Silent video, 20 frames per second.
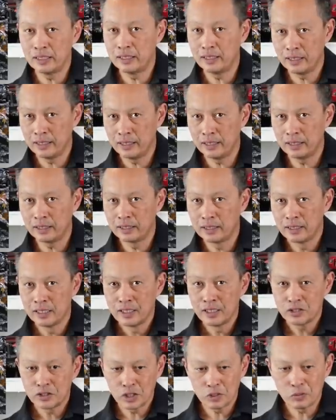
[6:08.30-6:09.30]
in here.
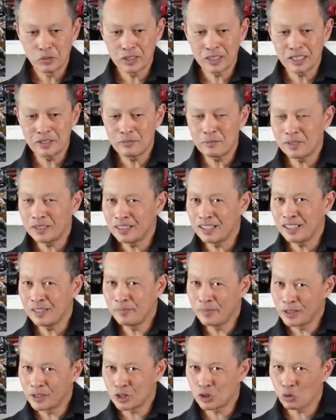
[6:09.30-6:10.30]
So you want to give him a little
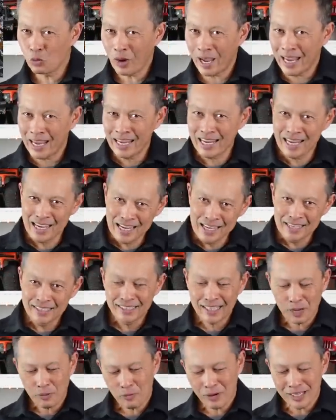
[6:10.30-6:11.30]
bit of sway,
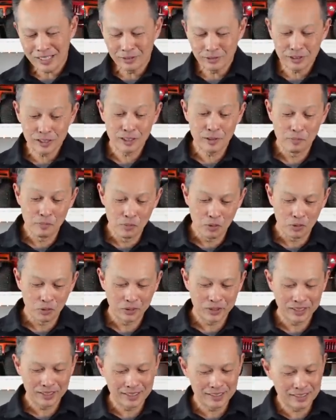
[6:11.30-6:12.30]
that way it looks more
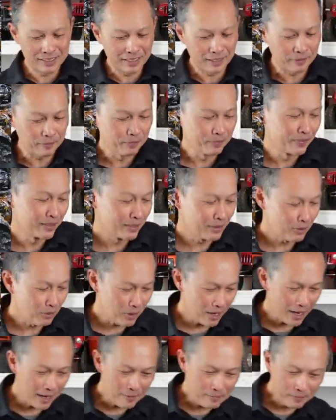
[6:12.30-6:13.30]
realistic.
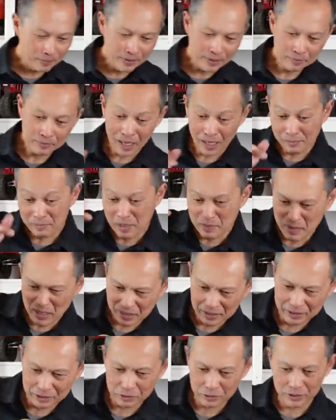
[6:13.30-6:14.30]
Okay? Now maybe a
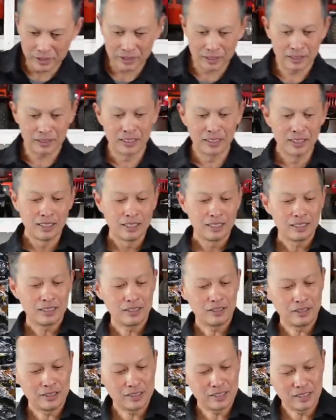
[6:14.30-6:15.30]
link to the,
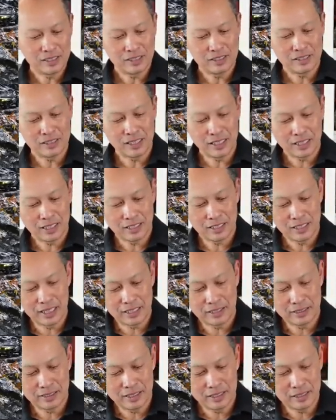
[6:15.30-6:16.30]
you know, this is like a
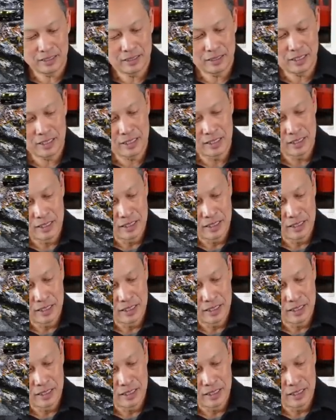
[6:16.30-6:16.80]
$20